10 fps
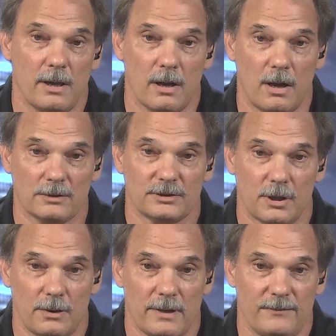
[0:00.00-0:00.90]

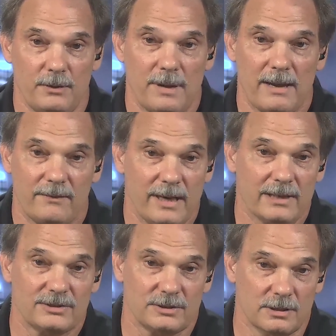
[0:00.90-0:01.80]
Also, if you have
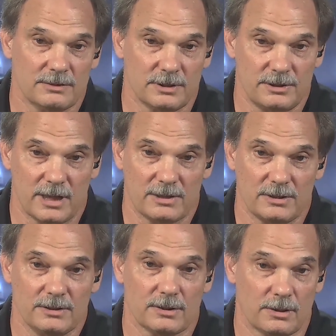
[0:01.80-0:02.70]
guest
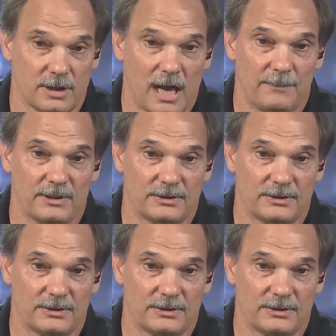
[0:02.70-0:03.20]
suggestions or topic